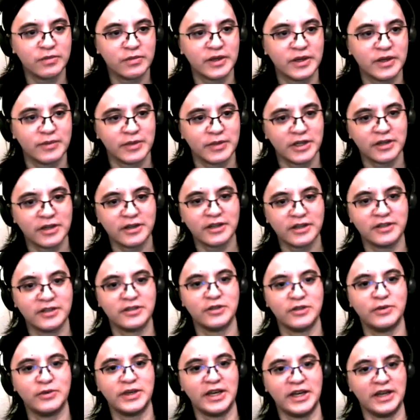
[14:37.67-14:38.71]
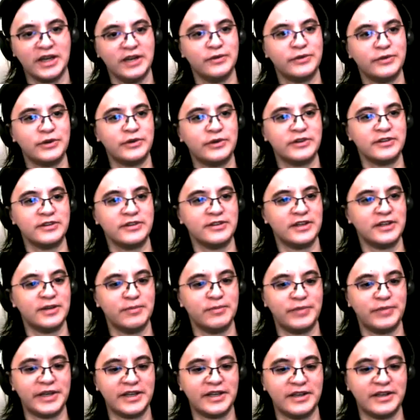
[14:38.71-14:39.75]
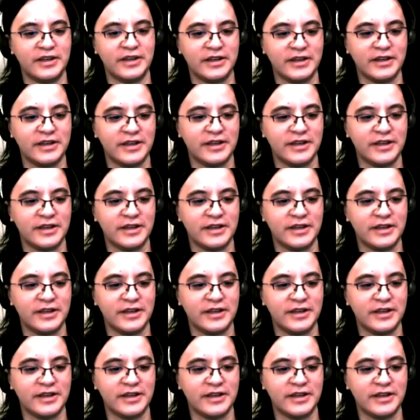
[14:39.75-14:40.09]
but I'm curious who we have who is not Ben,